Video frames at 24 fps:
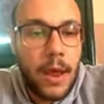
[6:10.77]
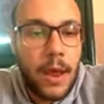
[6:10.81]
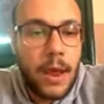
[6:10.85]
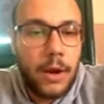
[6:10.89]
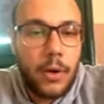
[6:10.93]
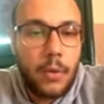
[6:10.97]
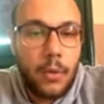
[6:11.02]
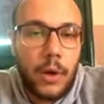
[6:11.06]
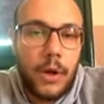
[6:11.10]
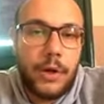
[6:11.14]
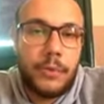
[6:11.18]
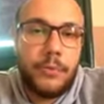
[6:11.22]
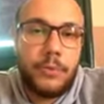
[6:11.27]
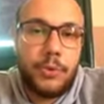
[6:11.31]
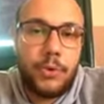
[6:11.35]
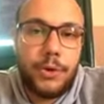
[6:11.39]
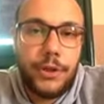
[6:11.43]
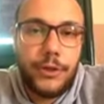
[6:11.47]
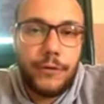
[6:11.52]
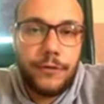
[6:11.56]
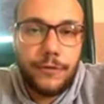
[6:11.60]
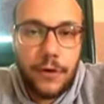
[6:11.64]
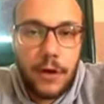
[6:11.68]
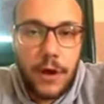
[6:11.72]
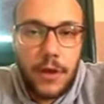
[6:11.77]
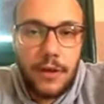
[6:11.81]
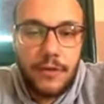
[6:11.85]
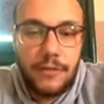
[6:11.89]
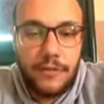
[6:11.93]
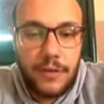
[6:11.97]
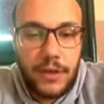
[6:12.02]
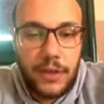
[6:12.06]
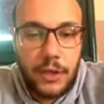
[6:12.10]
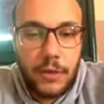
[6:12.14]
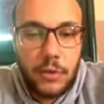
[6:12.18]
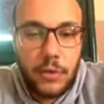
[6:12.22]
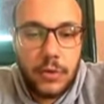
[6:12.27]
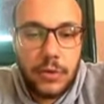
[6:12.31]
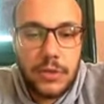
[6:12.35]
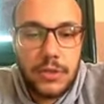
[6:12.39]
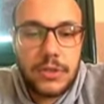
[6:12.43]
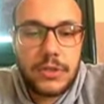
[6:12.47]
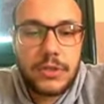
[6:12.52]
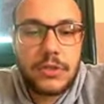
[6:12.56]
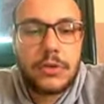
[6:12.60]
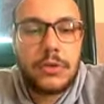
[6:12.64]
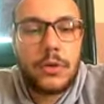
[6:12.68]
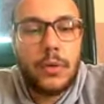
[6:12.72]
1.5
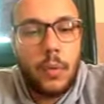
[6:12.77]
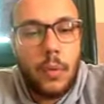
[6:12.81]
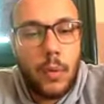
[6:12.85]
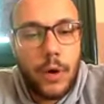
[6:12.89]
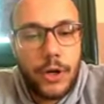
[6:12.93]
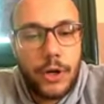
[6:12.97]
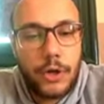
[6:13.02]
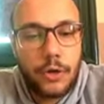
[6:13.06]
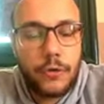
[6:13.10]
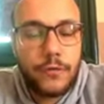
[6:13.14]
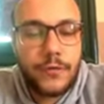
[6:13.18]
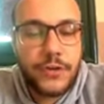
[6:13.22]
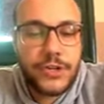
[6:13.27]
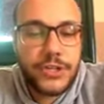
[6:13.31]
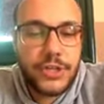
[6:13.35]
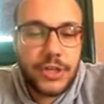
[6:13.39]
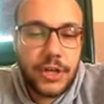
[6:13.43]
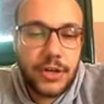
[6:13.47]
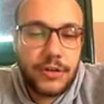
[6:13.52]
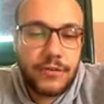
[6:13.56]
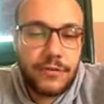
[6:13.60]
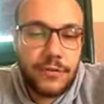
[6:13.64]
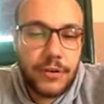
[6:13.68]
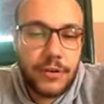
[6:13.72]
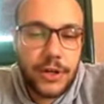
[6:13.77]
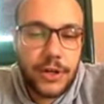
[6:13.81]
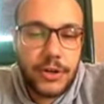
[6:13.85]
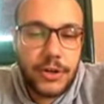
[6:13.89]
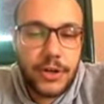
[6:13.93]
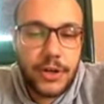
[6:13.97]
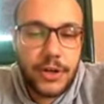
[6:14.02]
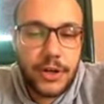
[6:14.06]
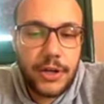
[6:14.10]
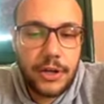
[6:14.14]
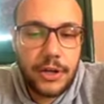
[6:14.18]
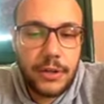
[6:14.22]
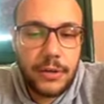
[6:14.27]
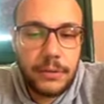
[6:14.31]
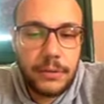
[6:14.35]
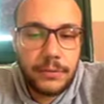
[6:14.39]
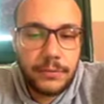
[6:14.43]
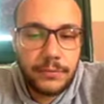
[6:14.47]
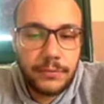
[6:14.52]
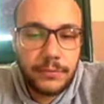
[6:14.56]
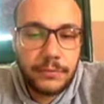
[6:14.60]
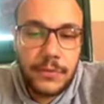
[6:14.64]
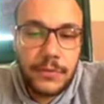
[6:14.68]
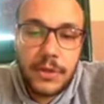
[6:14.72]
equals 1 over sine phi critical.
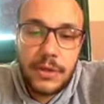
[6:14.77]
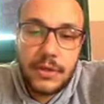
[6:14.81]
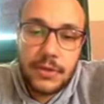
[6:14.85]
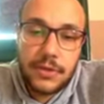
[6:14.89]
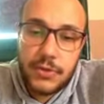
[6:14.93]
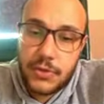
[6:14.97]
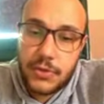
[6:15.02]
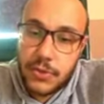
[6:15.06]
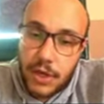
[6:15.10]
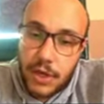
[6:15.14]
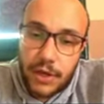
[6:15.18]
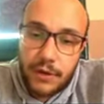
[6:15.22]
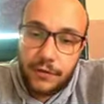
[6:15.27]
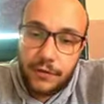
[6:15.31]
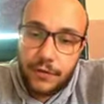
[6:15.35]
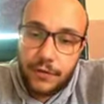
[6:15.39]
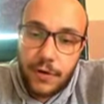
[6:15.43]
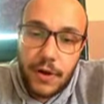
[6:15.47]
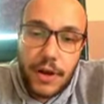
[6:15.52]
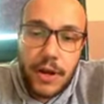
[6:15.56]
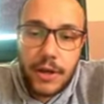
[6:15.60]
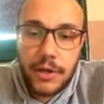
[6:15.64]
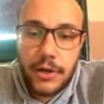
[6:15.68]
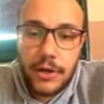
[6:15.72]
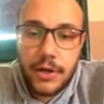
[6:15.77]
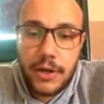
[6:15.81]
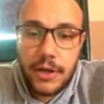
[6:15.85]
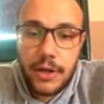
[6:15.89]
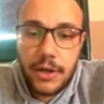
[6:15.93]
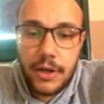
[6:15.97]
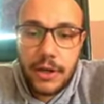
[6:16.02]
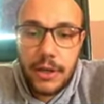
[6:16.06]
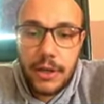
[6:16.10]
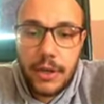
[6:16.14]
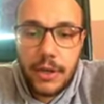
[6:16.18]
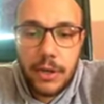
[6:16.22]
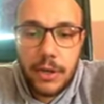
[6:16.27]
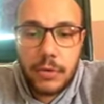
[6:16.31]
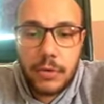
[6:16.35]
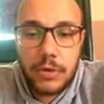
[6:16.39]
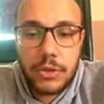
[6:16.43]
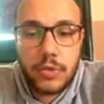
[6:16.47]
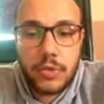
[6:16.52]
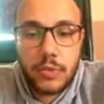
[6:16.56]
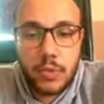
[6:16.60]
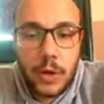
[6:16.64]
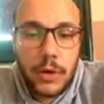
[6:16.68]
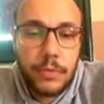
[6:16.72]
Sine phi critical equals
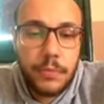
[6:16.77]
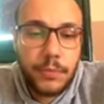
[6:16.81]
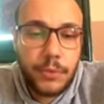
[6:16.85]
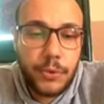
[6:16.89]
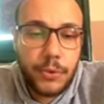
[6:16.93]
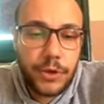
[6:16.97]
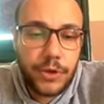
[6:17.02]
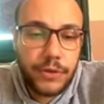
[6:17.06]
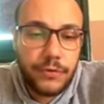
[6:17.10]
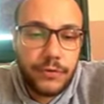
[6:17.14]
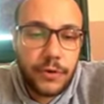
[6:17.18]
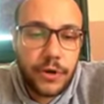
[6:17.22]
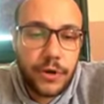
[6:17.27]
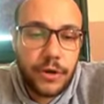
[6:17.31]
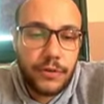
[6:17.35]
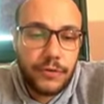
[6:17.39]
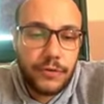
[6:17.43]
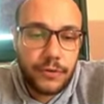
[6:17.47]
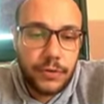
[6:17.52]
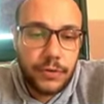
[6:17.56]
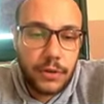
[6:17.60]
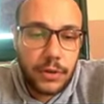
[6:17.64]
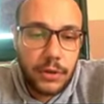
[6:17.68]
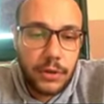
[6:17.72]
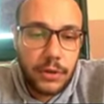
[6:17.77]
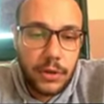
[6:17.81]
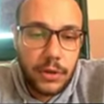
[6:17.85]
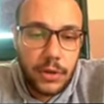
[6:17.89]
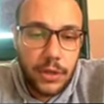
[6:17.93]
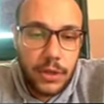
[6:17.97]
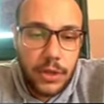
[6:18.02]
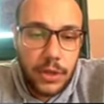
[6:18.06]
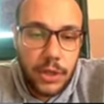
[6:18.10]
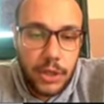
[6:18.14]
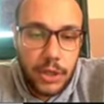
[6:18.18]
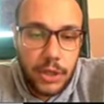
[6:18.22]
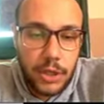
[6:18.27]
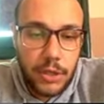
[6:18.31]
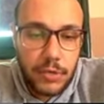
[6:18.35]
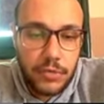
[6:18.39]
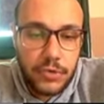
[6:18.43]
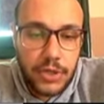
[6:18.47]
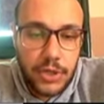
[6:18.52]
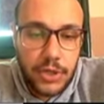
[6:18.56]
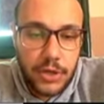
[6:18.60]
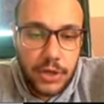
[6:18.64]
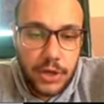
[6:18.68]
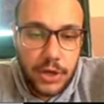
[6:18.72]
1.5.
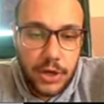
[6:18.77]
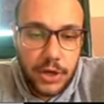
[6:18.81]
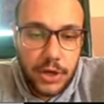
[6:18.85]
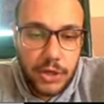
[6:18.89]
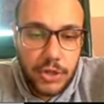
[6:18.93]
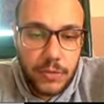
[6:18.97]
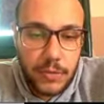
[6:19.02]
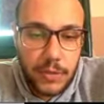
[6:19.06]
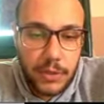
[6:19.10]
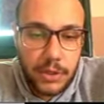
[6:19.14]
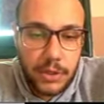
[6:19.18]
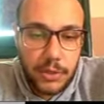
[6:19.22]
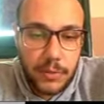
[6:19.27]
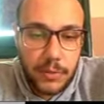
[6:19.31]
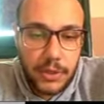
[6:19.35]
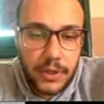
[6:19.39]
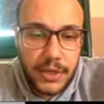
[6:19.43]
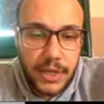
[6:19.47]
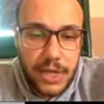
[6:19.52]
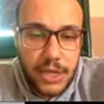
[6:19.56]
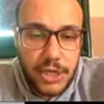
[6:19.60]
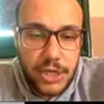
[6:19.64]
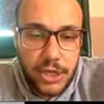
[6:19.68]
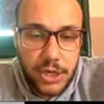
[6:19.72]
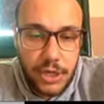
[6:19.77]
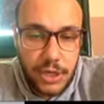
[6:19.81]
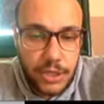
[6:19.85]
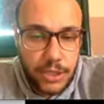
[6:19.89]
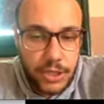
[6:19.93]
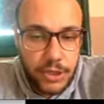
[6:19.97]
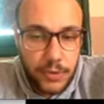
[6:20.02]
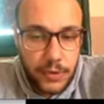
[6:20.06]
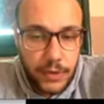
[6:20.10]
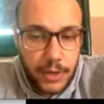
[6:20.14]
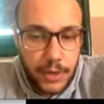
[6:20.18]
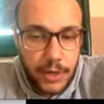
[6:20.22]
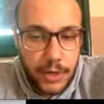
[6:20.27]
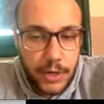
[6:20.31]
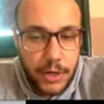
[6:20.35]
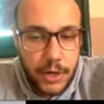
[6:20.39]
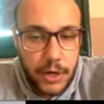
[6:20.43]
Using the cross multiplication issue here,